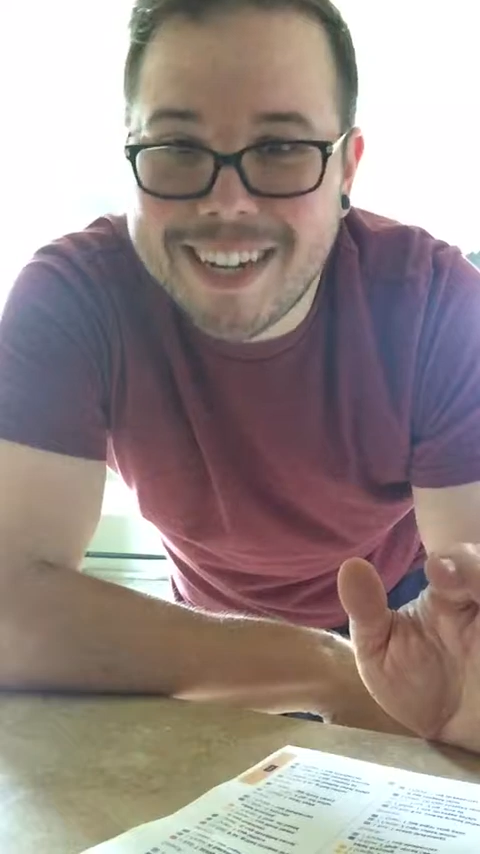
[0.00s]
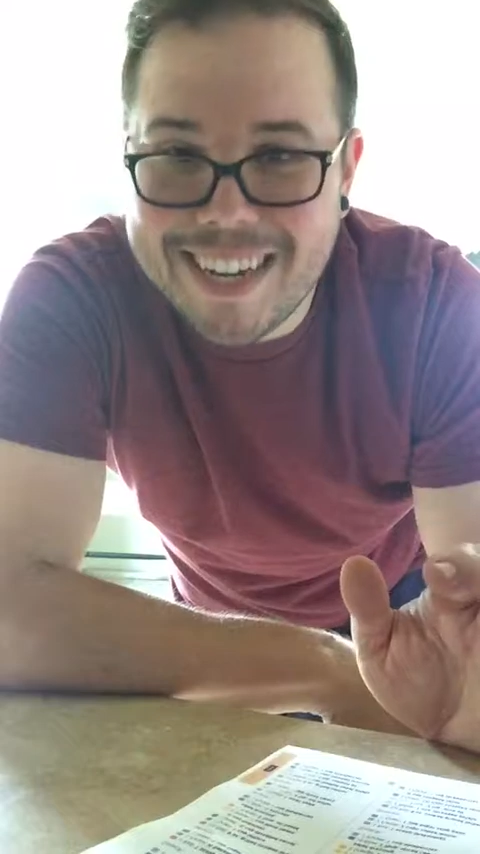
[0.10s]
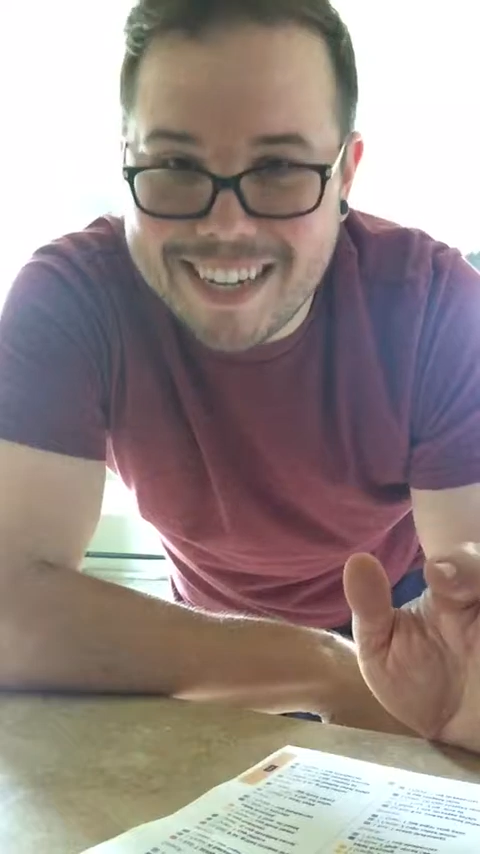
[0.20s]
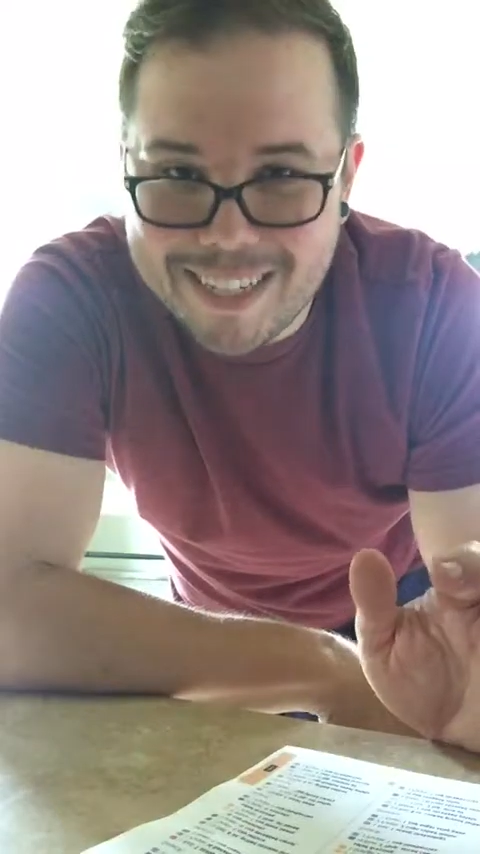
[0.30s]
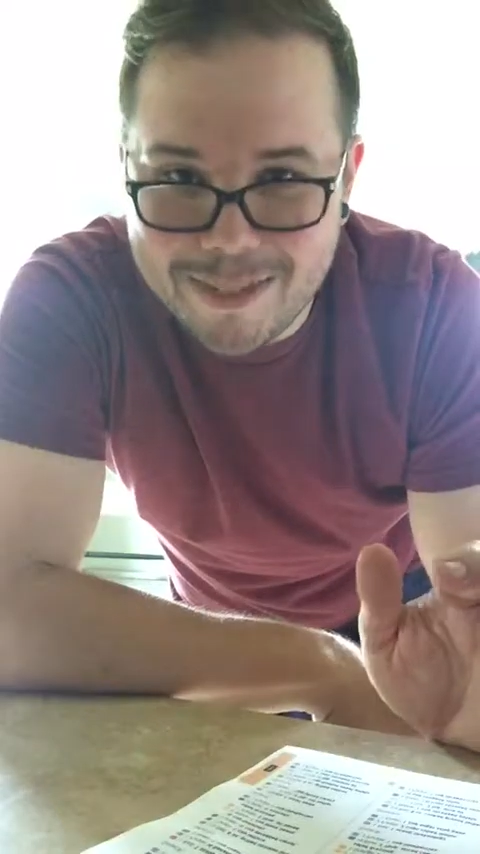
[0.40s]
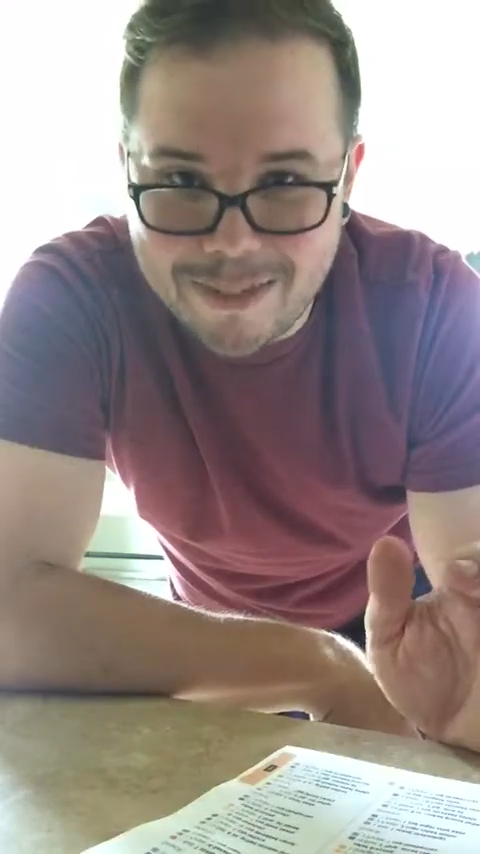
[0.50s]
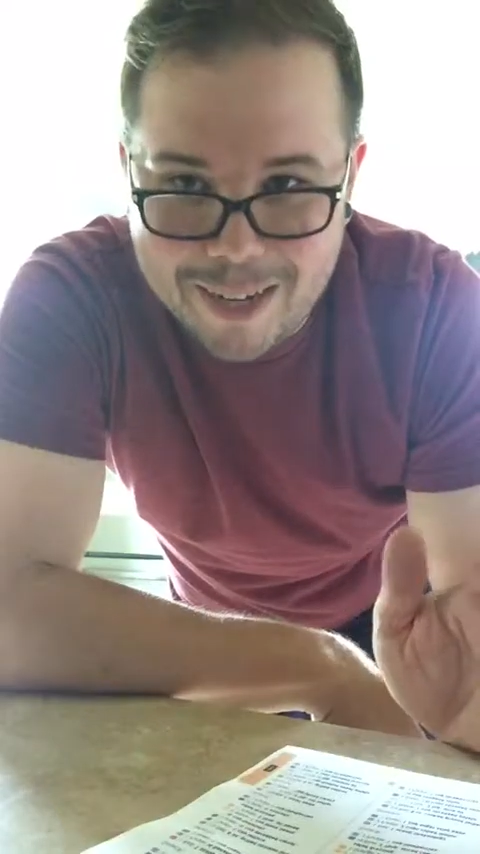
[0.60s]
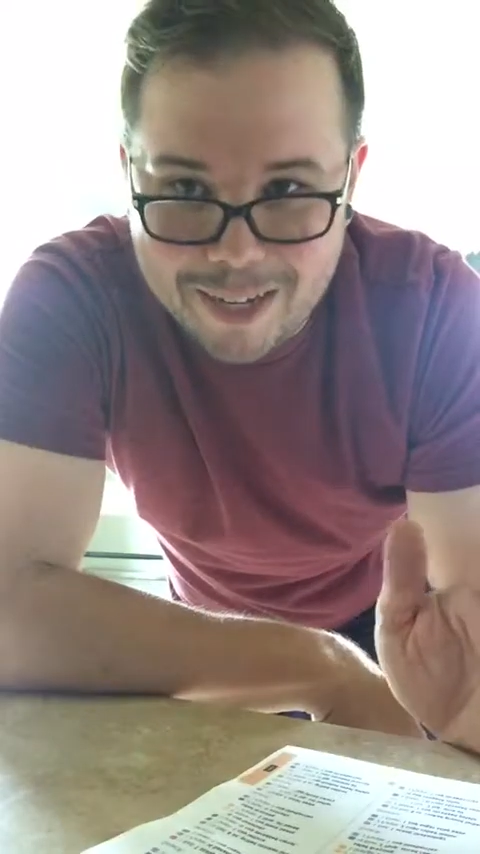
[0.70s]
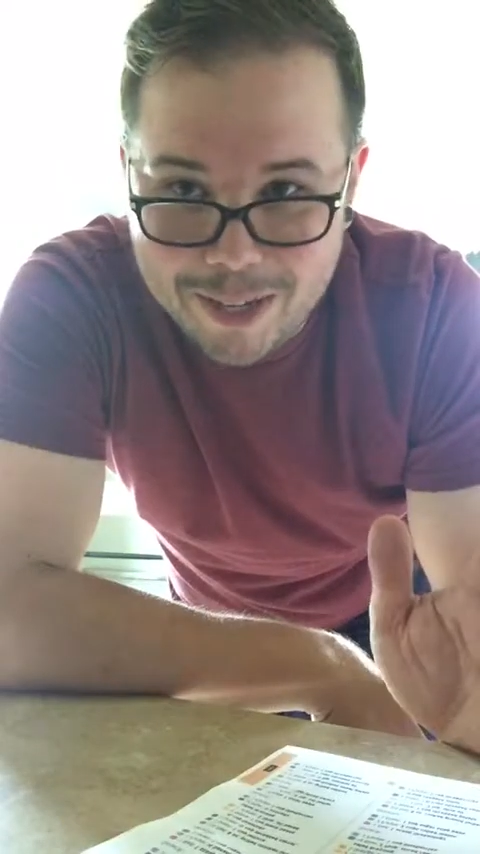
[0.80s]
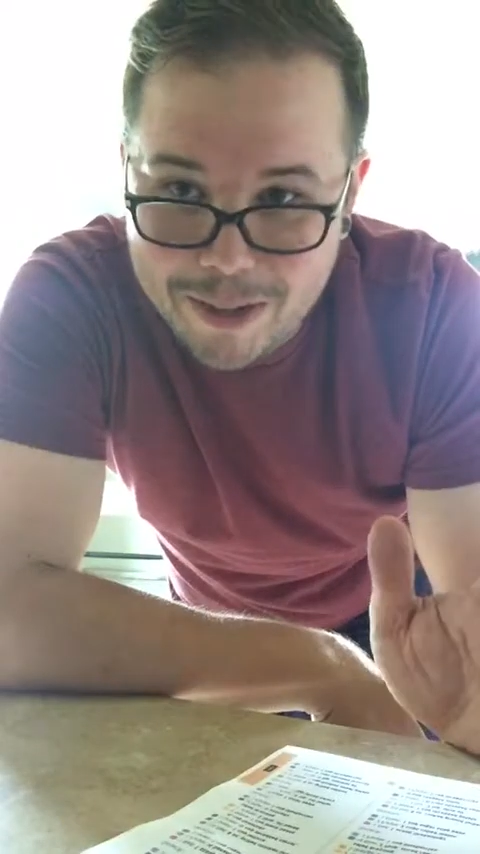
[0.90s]
and it is
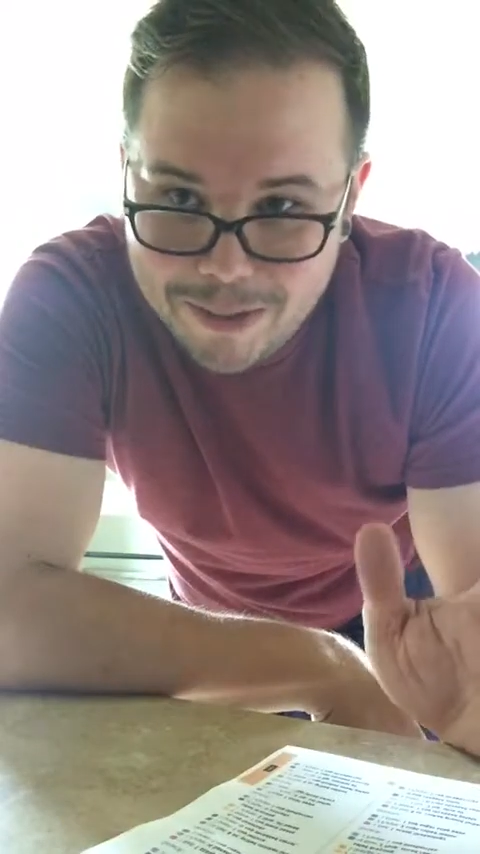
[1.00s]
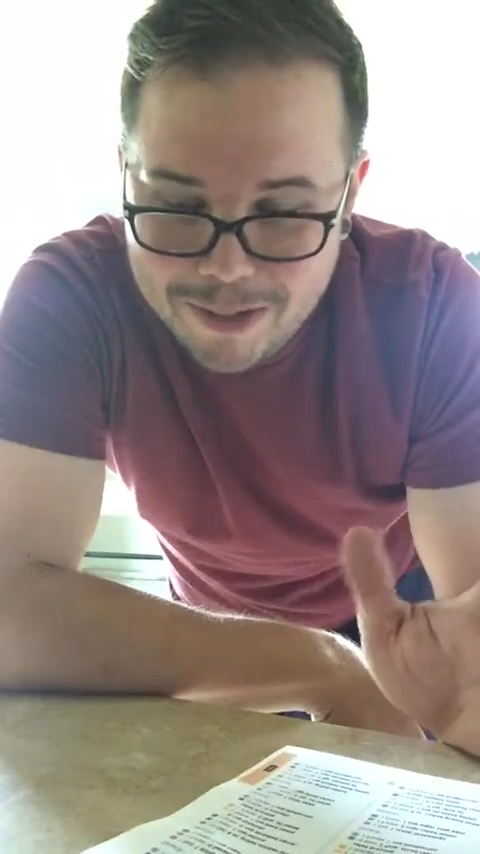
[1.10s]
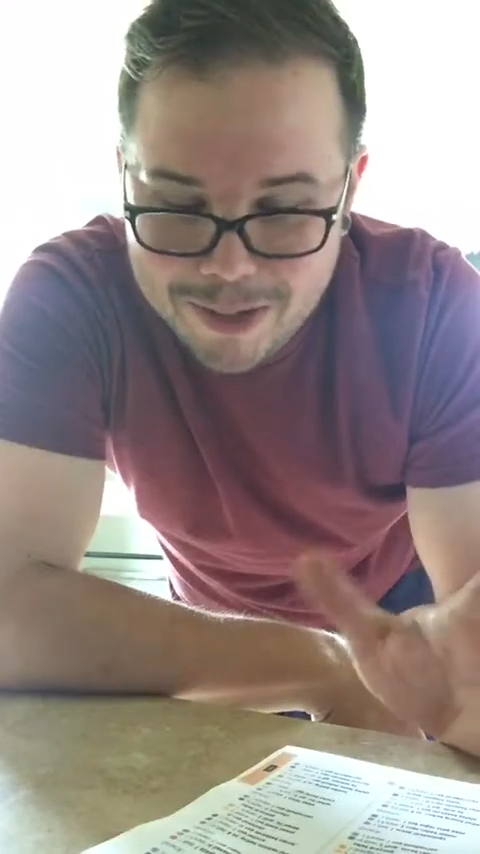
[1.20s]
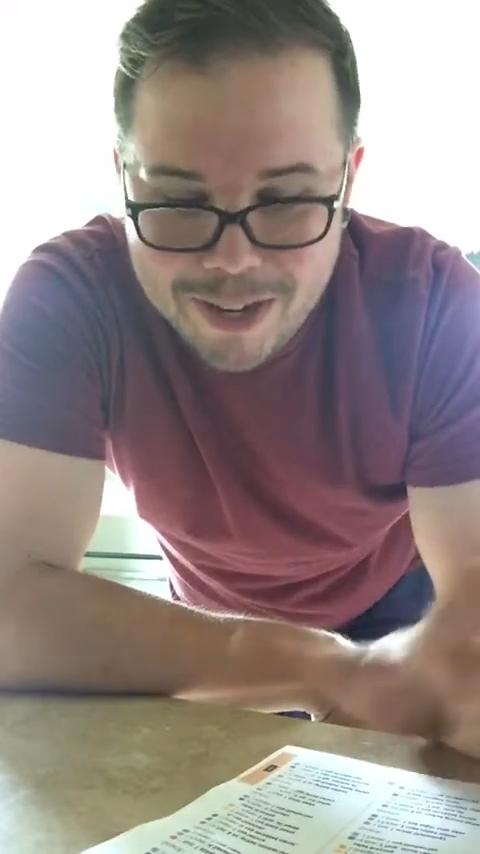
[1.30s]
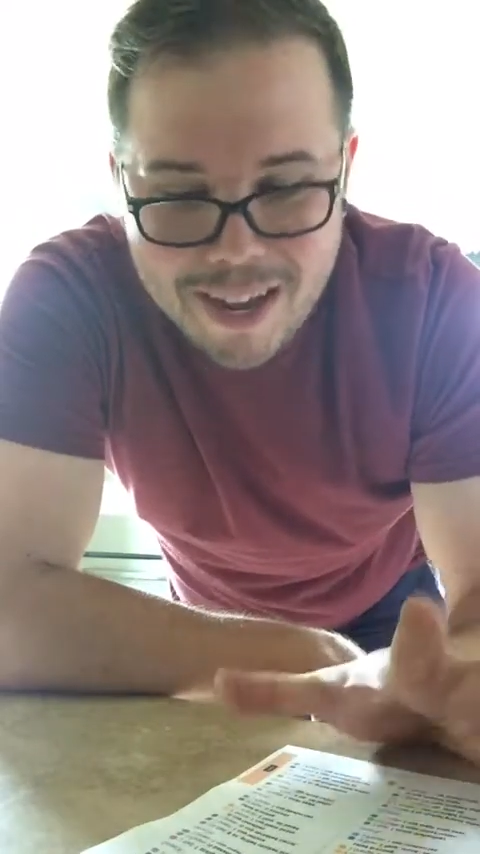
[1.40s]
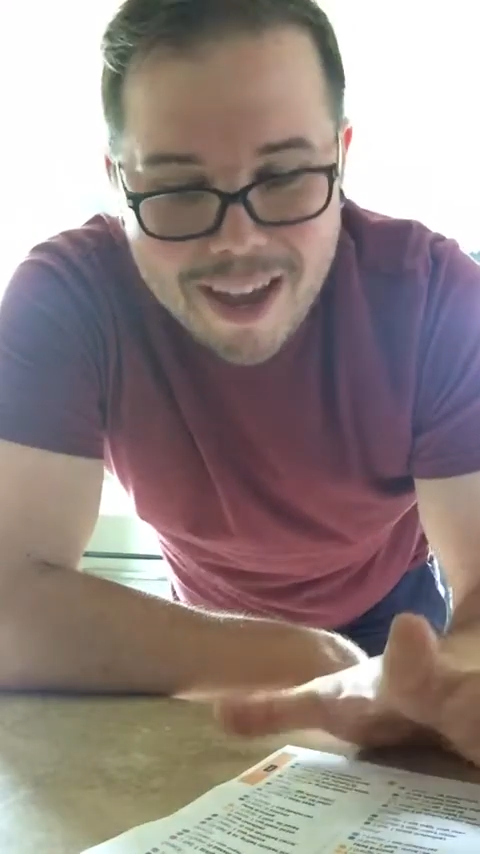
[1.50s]
freaking huge.